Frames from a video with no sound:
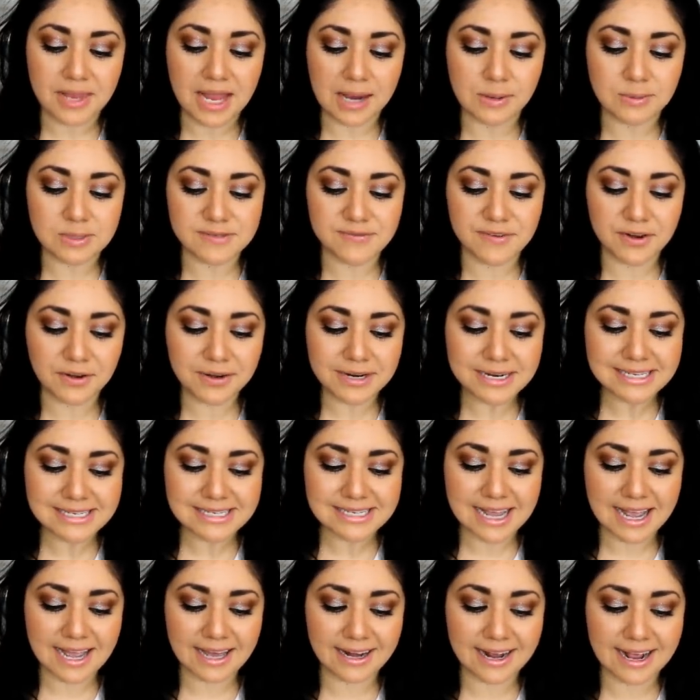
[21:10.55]
I was very
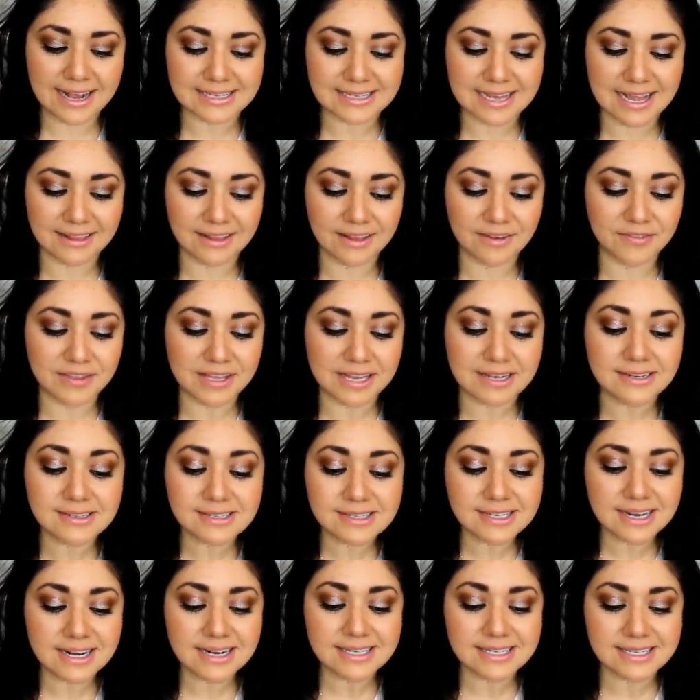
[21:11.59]
sad as I love the
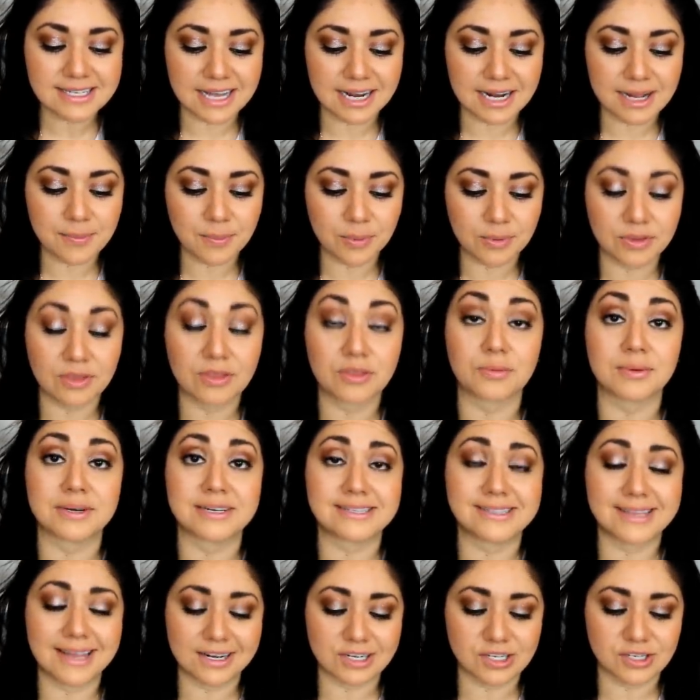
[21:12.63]
inside setup with the three
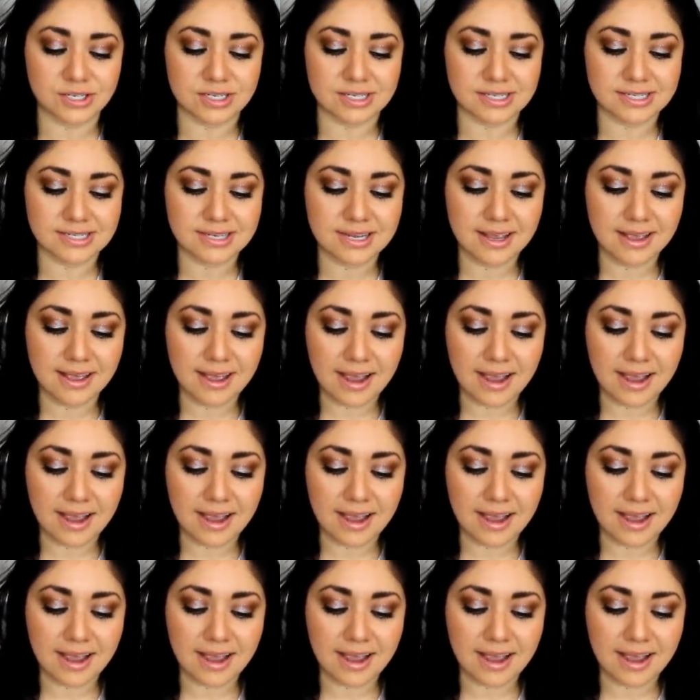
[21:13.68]
sections.